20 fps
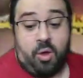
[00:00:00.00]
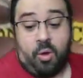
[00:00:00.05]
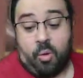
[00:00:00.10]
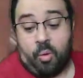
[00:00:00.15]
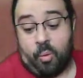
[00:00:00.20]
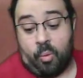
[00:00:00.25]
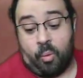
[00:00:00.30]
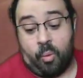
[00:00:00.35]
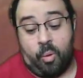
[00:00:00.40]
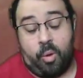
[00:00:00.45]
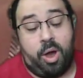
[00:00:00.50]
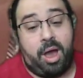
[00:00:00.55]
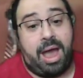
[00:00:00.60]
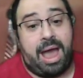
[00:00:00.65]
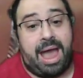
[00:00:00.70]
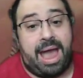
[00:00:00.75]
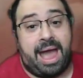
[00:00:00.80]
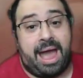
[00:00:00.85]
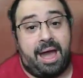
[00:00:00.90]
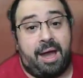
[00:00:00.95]

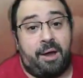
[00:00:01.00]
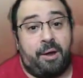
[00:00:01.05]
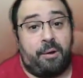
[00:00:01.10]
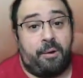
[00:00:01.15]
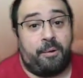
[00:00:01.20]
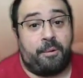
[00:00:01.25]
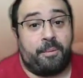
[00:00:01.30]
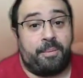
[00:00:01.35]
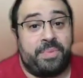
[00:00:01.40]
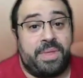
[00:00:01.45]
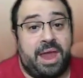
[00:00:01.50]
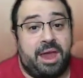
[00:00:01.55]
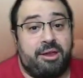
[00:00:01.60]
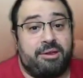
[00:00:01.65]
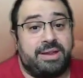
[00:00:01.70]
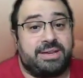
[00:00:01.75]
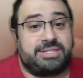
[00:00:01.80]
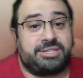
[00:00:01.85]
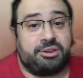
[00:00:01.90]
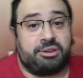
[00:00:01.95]
Wow! There
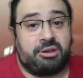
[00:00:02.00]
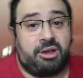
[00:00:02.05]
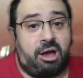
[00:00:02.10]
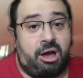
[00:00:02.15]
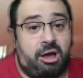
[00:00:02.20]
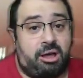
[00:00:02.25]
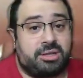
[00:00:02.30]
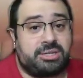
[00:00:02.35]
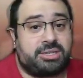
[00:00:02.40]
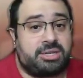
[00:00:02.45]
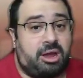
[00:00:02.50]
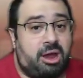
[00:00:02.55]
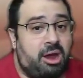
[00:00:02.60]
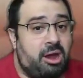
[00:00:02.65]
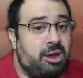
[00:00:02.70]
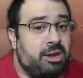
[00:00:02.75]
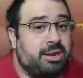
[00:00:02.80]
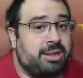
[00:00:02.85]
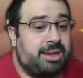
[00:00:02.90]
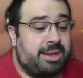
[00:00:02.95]
is your alt
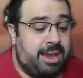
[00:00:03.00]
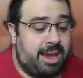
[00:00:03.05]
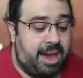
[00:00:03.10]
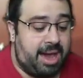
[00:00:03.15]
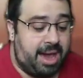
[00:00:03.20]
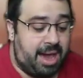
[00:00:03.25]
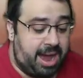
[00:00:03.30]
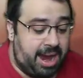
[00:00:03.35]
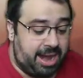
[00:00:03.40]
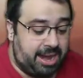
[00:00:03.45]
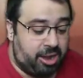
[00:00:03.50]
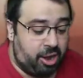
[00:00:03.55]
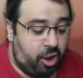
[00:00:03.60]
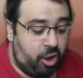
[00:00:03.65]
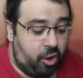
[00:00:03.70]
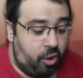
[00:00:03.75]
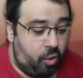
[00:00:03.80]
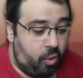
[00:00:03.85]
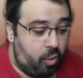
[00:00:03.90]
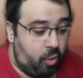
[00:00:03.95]
art
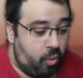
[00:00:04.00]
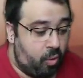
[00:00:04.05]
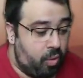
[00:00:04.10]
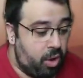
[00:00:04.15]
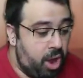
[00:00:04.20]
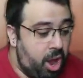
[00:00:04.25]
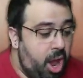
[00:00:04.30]
Kaido.